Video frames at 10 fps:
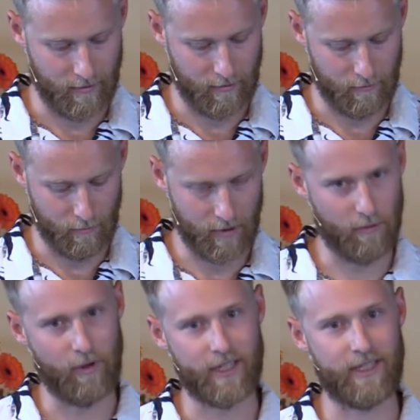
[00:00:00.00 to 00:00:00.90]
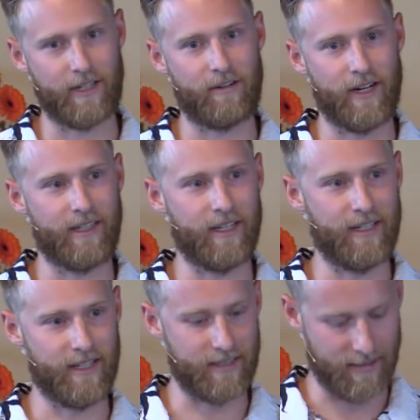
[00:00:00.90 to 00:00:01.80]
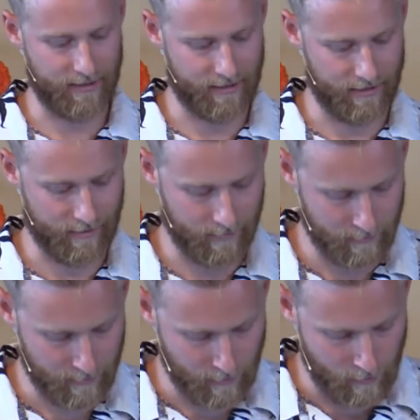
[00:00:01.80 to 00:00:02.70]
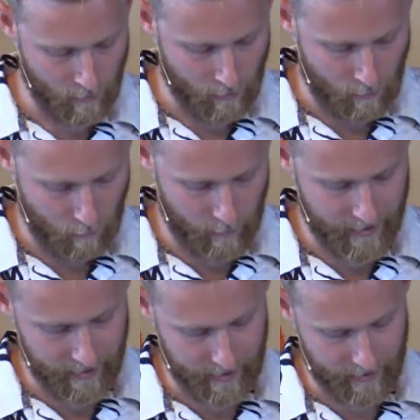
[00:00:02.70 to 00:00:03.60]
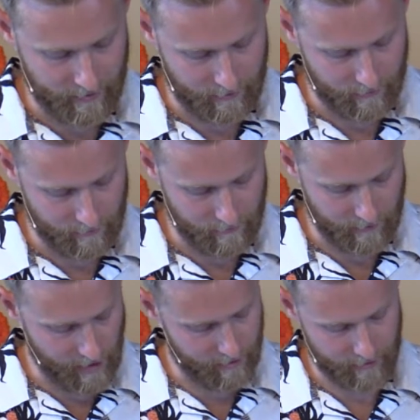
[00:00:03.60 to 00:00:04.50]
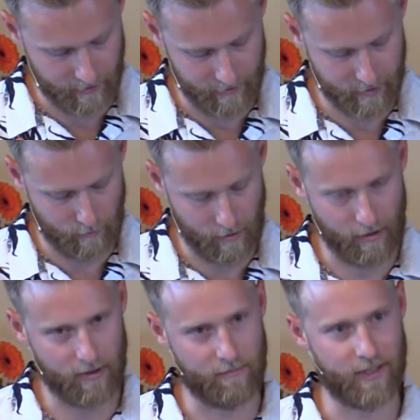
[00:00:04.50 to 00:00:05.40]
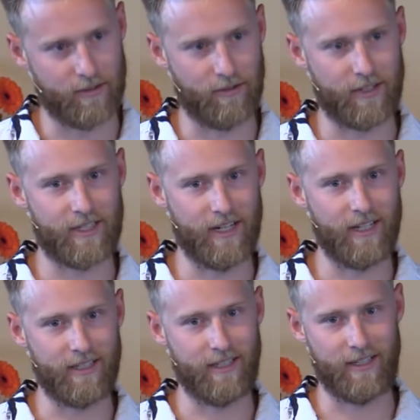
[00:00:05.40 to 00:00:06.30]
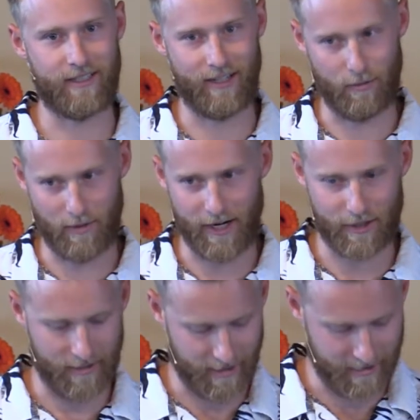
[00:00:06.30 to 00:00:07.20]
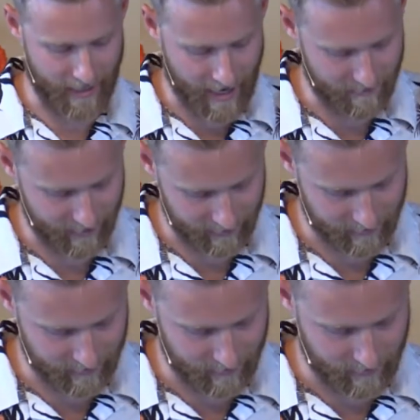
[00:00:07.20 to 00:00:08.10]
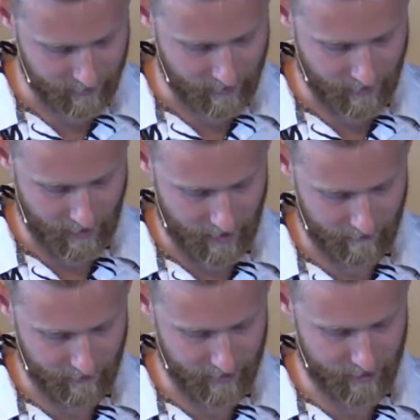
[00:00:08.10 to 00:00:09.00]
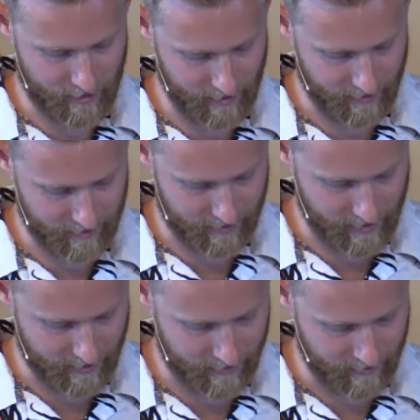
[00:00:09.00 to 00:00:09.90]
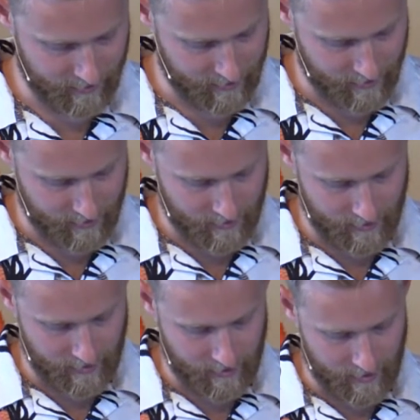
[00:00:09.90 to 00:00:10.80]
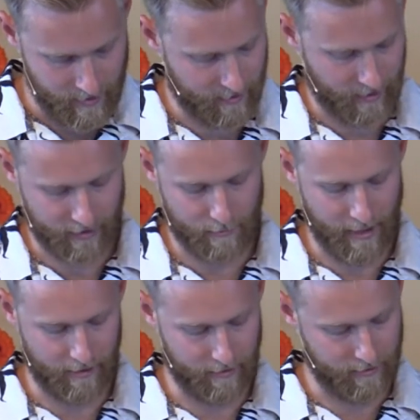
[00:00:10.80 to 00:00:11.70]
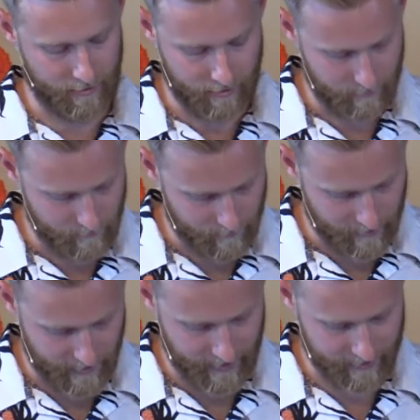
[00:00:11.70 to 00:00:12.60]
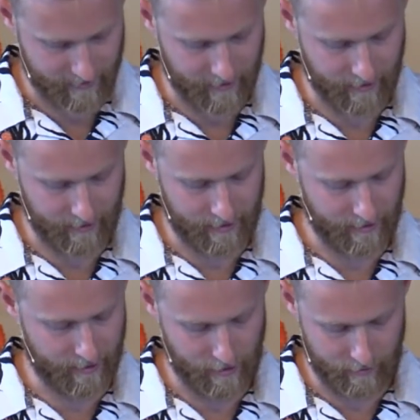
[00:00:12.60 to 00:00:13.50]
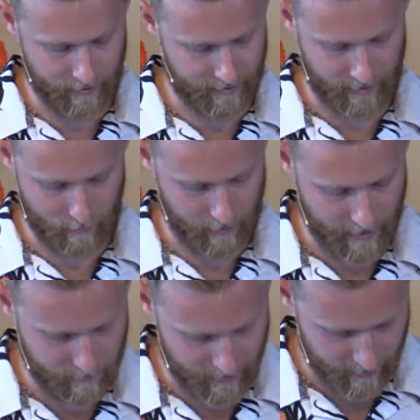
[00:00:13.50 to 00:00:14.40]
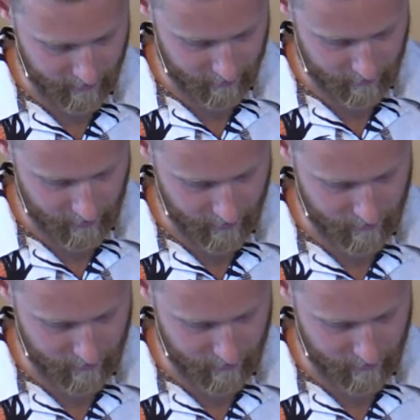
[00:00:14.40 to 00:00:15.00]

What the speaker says: we're the ones that create that distance. When the father goes to welcome this older son into the celebration that he's having for his younger son, he talks about that he hasn't gotten a young goat to celebrate, but he also talks